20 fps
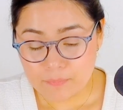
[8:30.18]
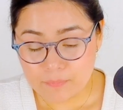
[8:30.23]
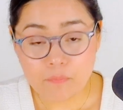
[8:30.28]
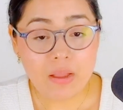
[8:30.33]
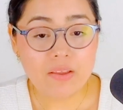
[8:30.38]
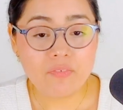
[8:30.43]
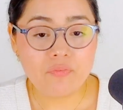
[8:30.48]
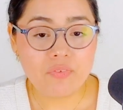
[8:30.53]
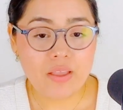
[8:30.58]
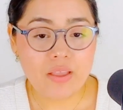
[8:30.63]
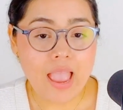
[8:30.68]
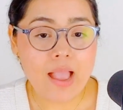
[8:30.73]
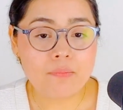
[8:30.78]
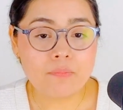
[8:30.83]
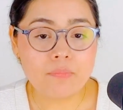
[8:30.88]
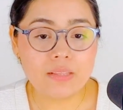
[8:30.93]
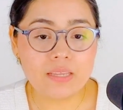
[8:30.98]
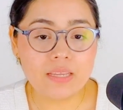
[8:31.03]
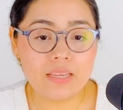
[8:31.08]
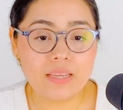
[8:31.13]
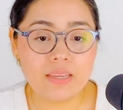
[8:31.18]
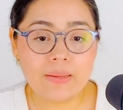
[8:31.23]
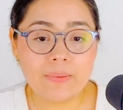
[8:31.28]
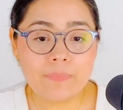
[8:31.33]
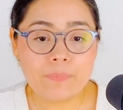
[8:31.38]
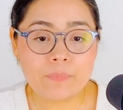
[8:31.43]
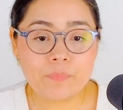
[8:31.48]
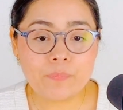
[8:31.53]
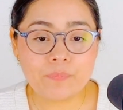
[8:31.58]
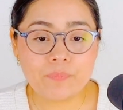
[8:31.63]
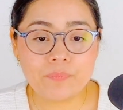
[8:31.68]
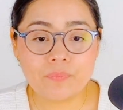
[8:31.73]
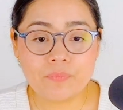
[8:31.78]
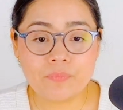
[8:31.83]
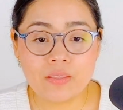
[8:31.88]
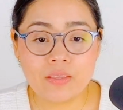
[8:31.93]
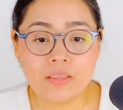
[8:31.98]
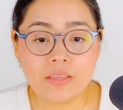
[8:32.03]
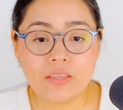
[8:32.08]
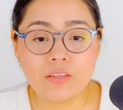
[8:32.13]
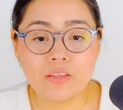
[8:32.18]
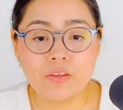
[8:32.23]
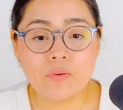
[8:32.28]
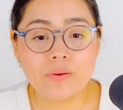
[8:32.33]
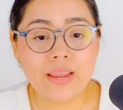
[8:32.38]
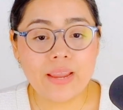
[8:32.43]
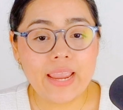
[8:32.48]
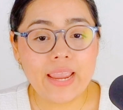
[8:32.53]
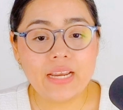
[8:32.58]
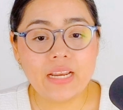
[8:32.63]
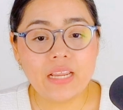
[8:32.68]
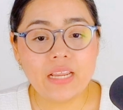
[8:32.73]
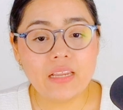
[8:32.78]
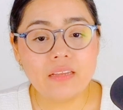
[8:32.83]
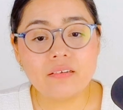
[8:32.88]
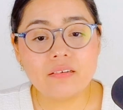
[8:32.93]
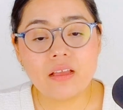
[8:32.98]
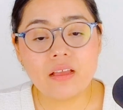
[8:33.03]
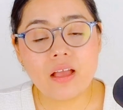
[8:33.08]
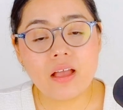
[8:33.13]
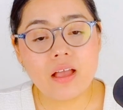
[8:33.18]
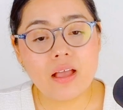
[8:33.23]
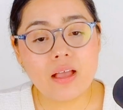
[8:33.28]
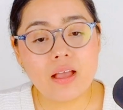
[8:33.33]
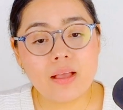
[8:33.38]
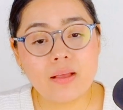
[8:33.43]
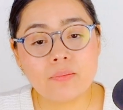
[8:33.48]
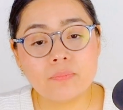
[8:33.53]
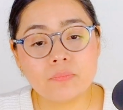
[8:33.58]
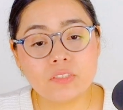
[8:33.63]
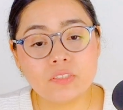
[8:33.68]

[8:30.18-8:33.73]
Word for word: My family, creating um,